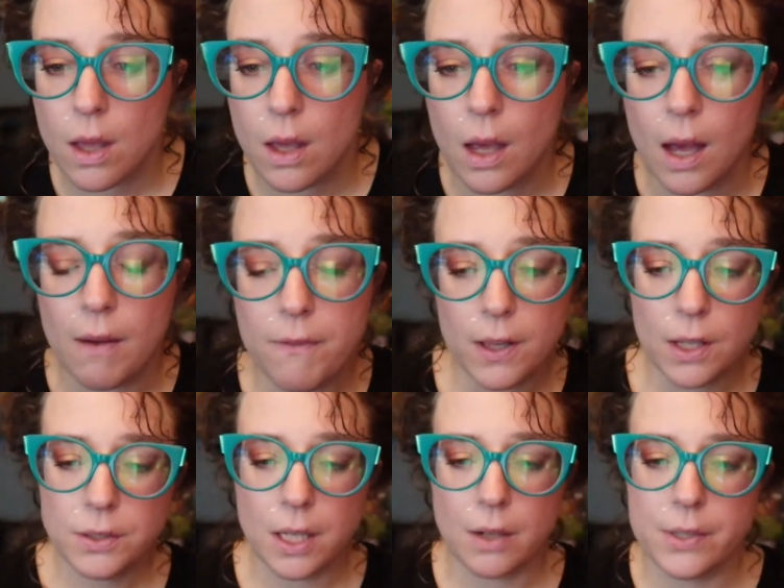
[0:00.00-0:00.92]
I feel
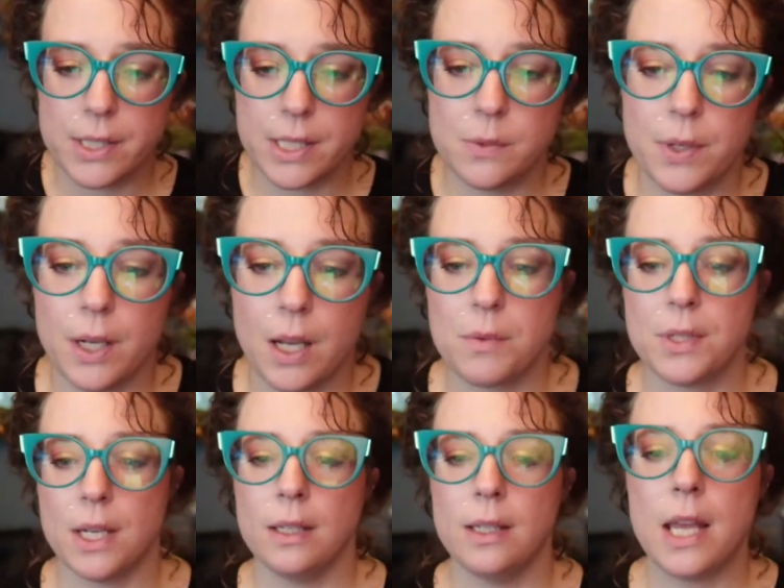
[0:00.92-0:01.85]
a ton of resistance when it comes
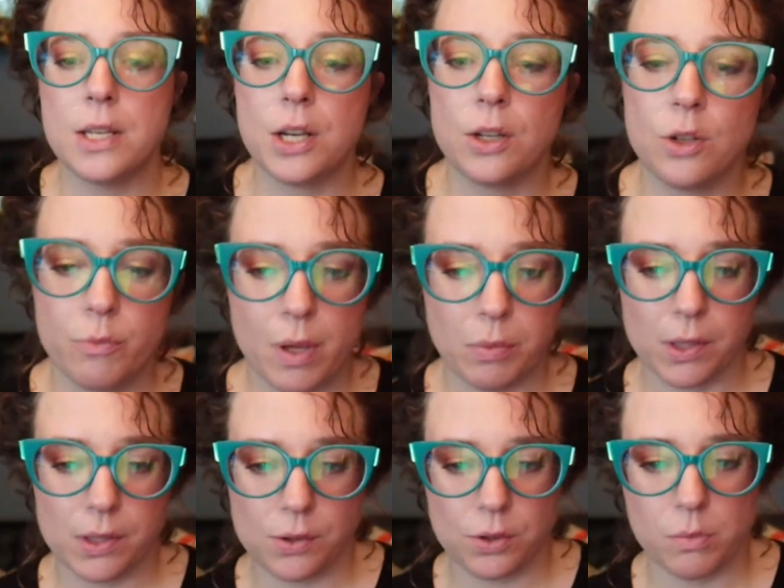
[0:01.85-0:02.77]
to engaging new people
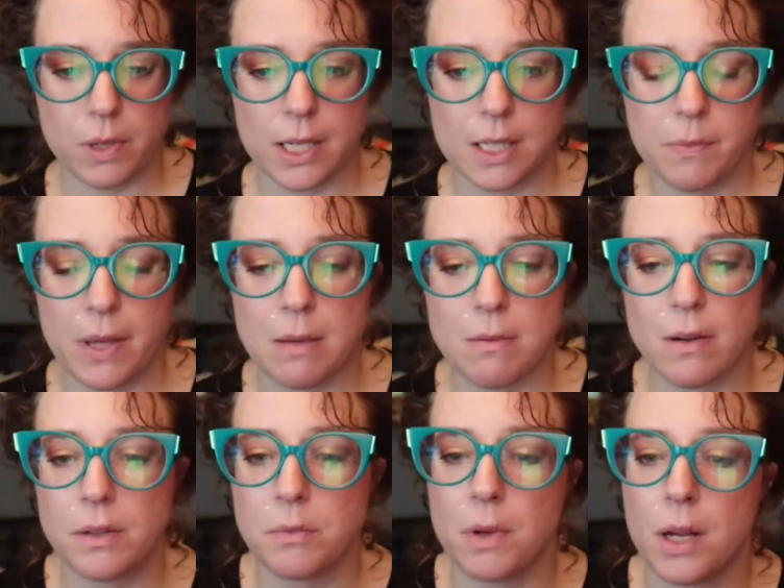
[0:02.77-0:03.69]
on social media, expanding my
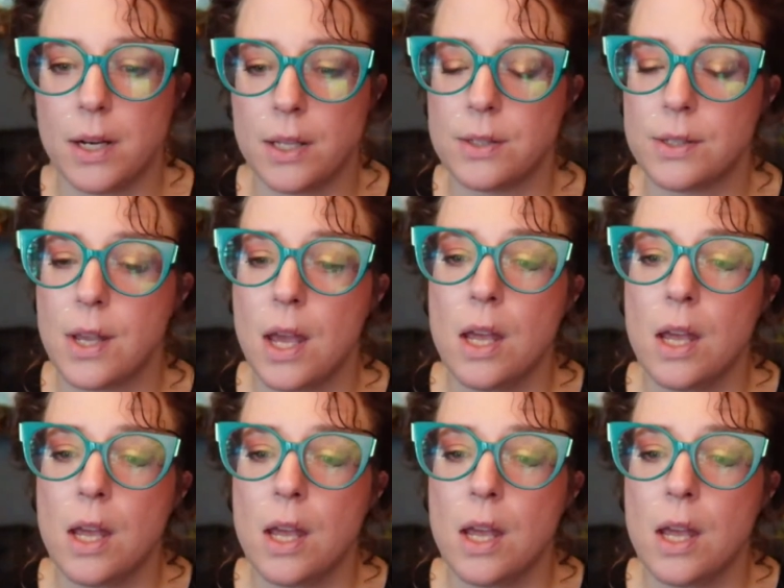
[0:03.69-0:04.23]
reach, my audience.